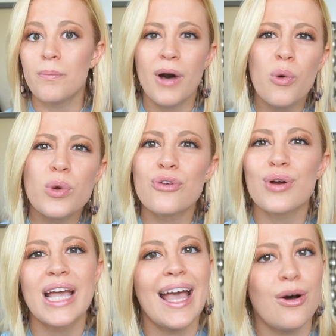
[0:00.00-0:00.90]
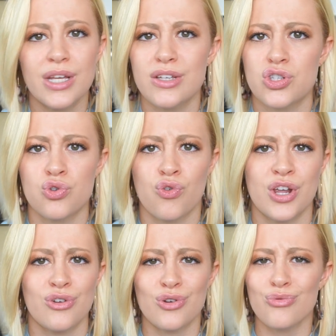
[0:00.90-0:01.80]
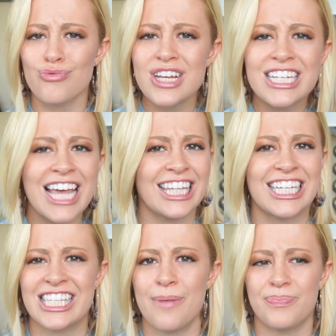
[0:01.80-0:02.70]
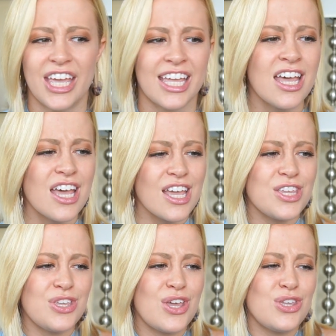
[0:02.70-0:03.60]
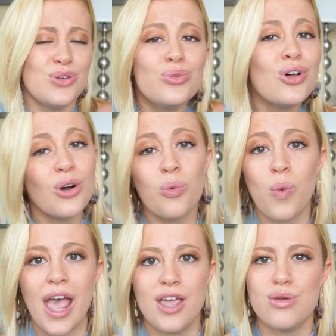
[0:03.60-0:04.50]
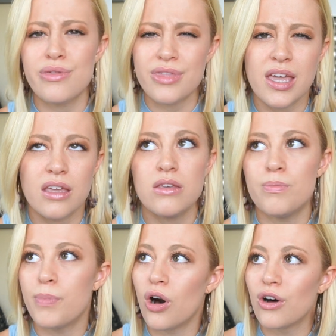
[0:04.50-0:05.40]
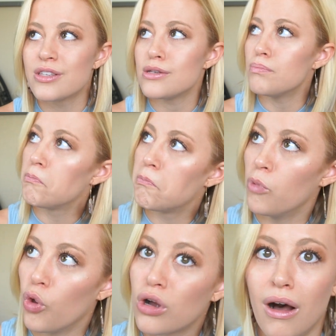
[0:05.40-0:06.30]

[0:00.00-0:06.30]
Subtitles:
But when you're recounting a story or you're retelling something, you look away, you think, you pause, you look